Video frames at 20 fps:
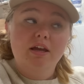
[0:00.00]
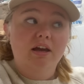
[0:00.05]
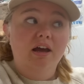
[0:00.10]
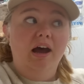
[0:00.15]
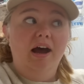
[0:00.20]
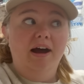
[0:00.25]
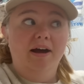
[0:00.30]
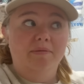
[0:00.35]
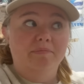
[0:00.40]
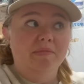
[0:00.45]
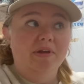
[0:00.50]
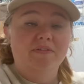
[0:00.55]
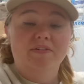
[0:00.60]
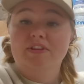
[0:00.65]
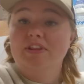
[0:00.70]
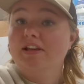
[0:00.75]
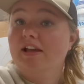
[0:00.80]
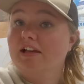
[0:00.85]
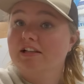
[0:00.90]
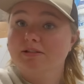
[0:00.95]
um,
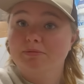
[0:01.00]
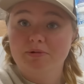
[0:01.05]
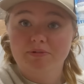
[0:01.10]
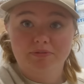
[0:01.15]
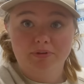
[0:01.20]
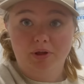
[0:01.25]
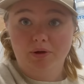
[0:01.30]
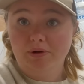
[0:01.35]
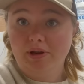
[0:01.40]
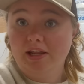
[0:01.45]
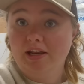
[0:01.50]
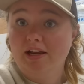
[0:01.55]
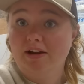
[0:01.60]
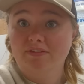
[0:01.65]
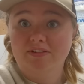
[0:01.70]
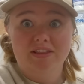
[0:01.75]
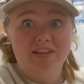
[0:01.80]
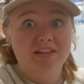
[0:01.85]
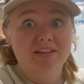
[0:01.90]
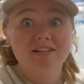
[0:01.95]
everything has to be flown in
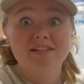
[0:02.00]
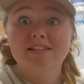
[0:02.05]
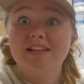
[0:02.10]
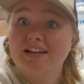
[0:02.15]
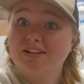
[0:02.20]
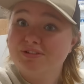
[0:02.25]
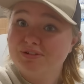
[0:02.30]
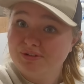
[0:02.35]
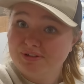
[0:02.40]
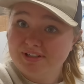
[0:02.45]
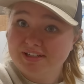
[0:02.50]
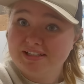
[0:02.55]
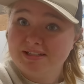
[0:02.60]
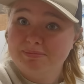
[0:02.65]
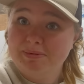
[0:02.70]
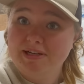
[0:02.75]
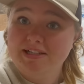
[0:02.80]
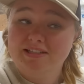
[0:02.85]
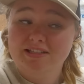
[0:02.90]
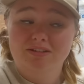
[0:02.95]
everything is extra
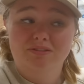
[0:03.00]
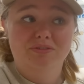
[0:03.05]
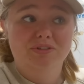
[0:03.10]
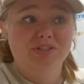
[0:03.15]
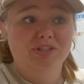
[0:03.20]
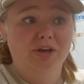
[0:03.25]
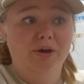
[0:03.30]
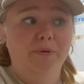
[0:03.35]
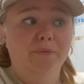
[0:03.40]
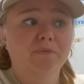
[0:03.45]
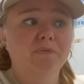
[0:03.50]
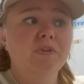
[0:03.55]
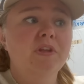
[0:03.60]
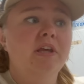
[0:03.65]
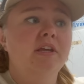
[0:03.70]
expensive so